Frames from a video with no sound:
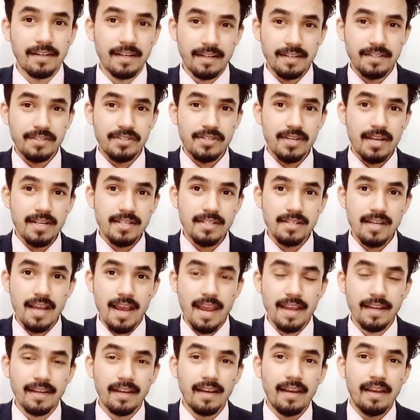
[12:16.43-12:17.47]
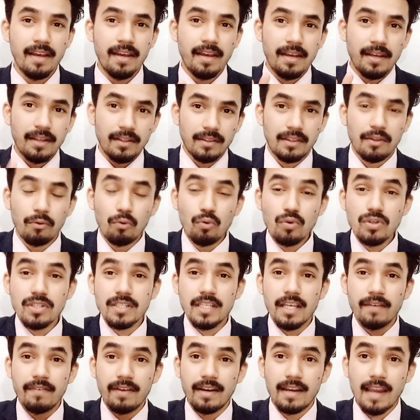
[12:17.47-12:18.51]
It is just like those
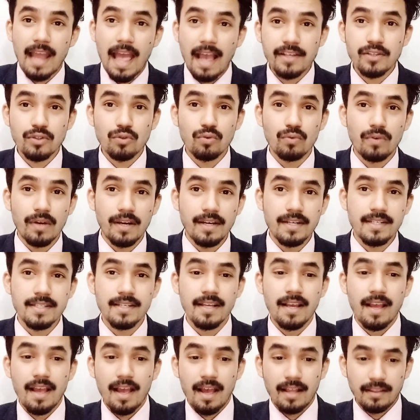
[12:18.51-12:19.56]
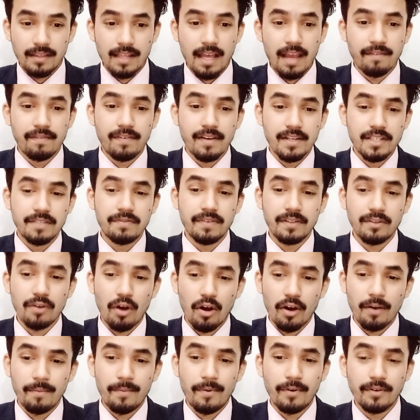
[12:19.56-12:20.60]
7 lakh students, the average we
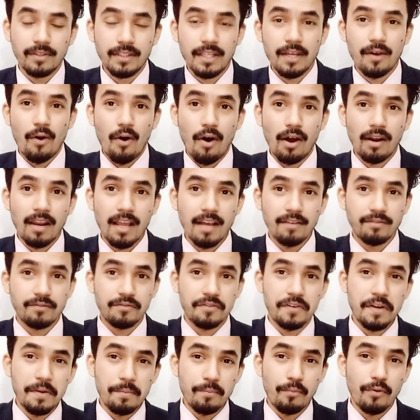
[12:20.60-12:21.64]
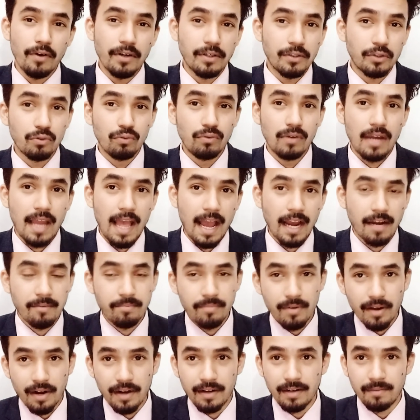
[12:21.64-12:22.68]
talk about, they all have 3.2 lakh
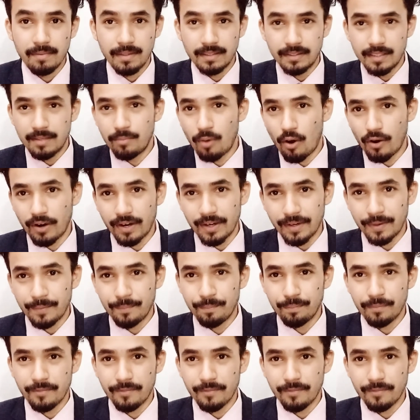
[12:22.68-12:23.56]
per annum in their pocket.